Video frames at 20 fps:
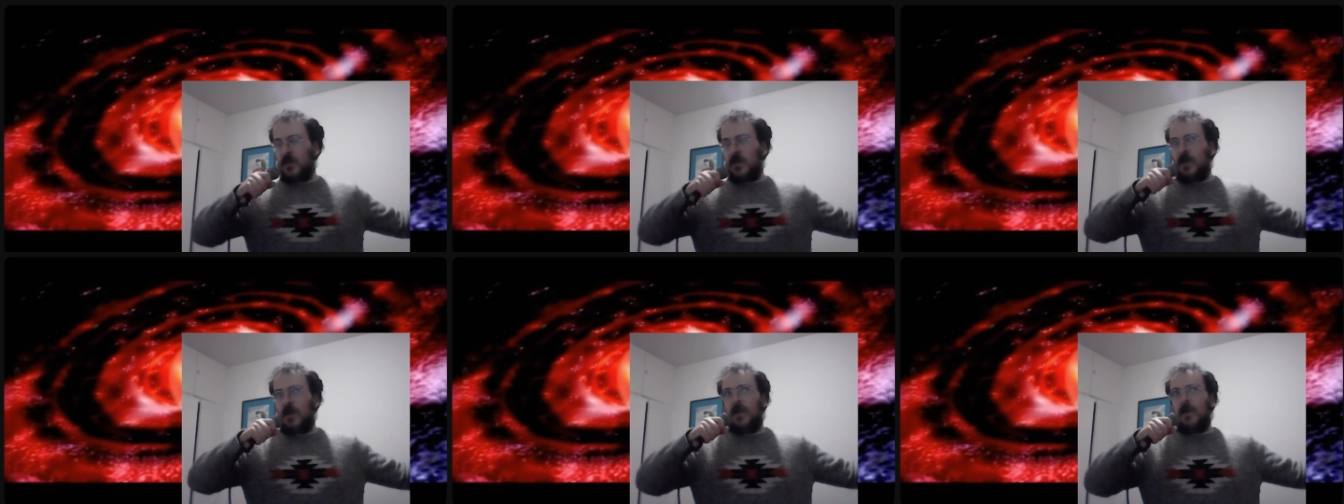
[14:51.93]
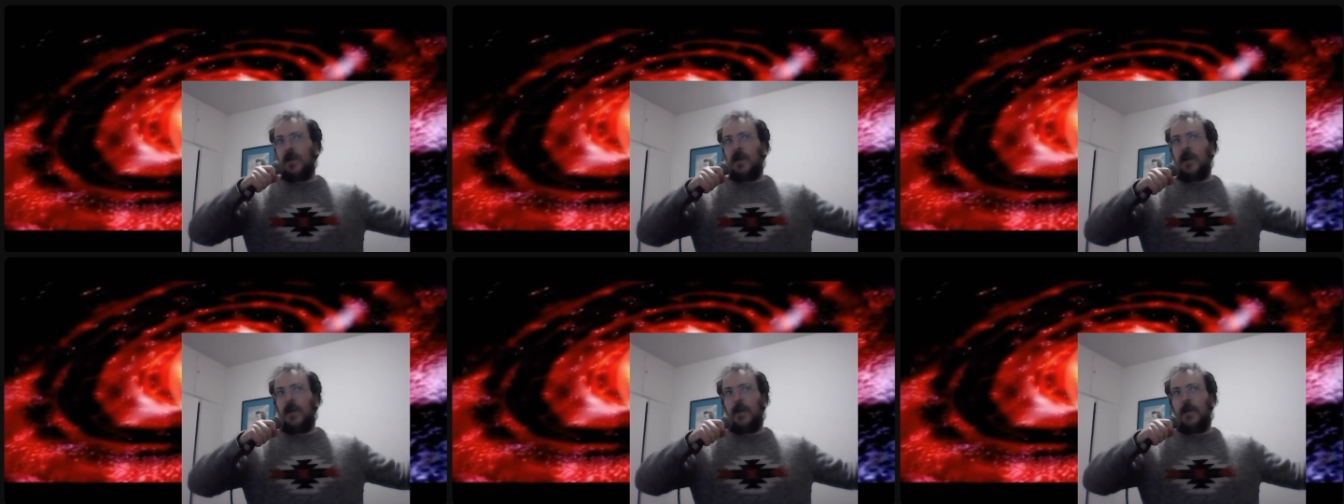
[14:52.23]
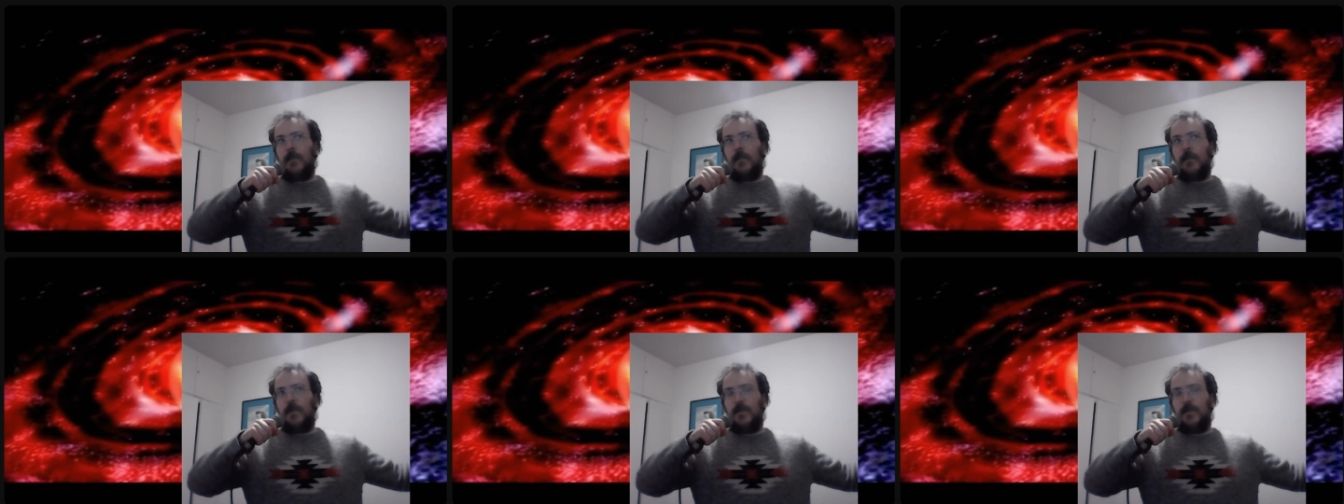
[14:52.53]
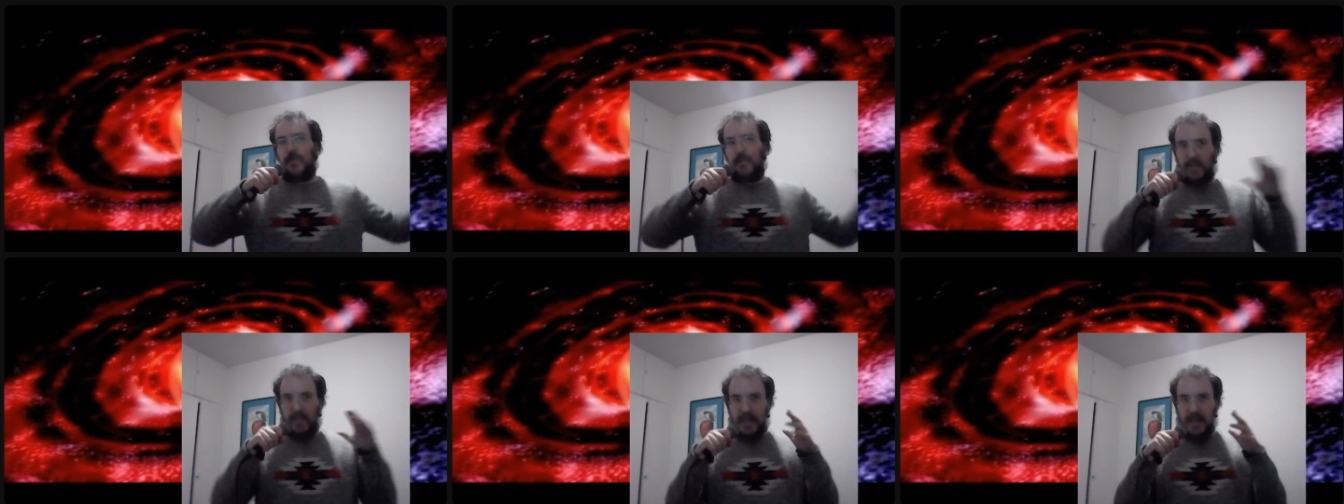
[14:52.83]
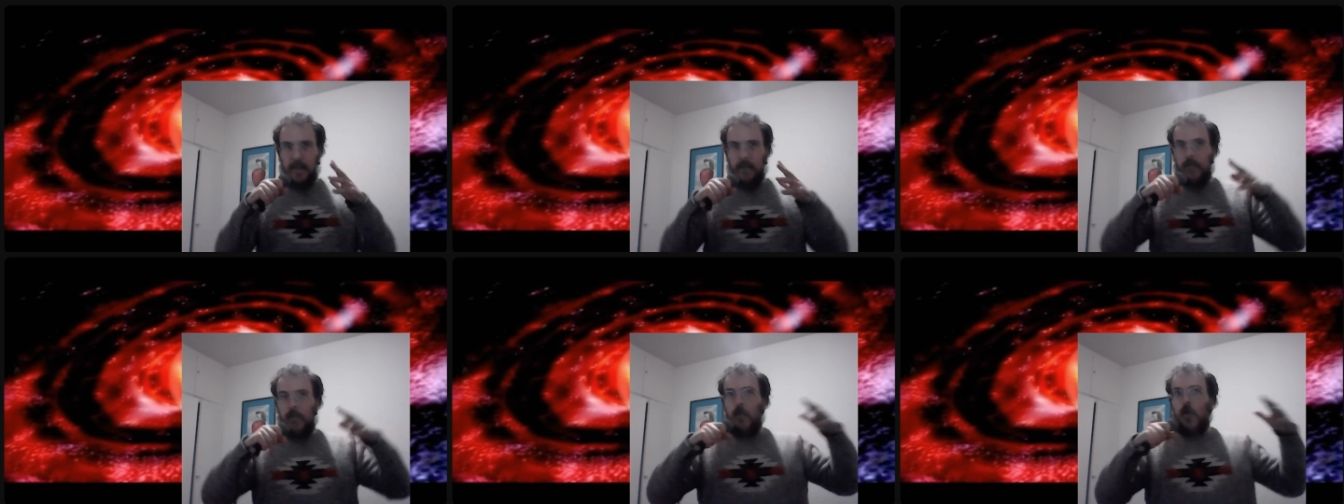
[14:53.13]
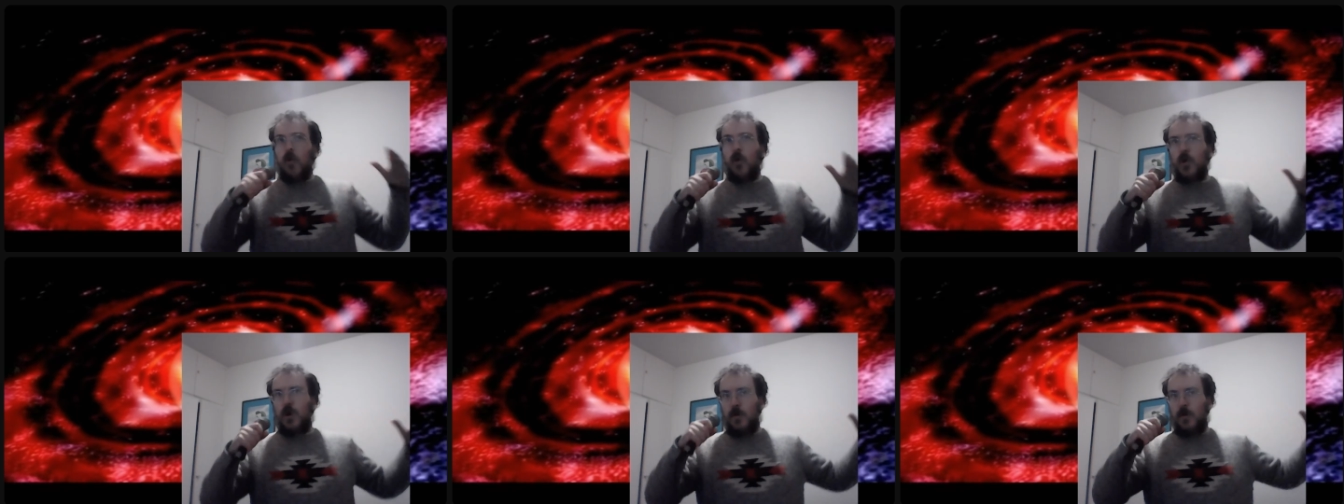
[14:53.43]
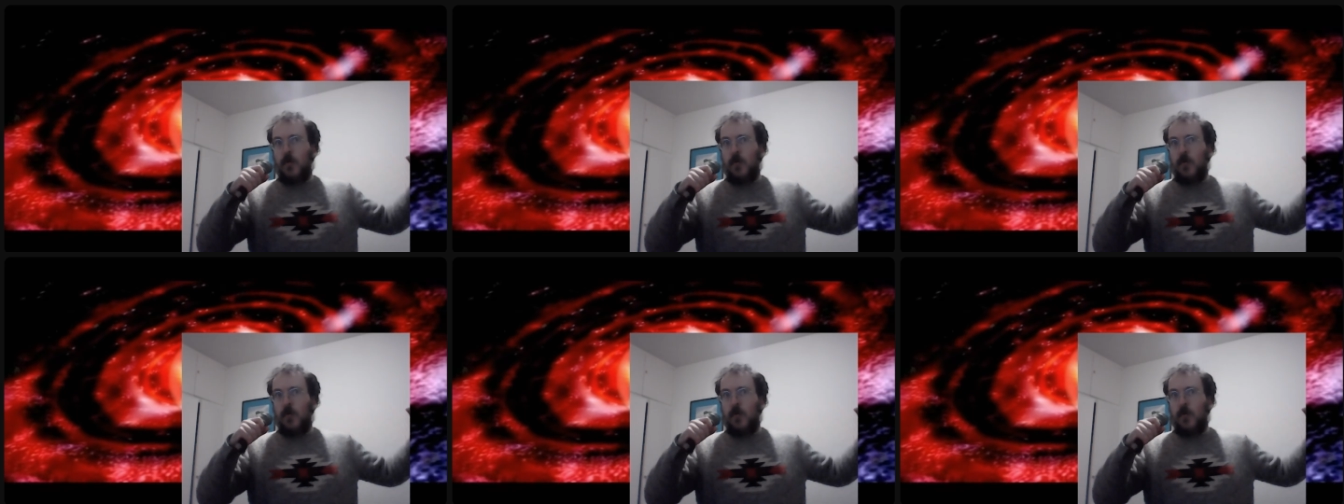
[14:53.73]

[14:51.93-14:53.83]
that get more and more and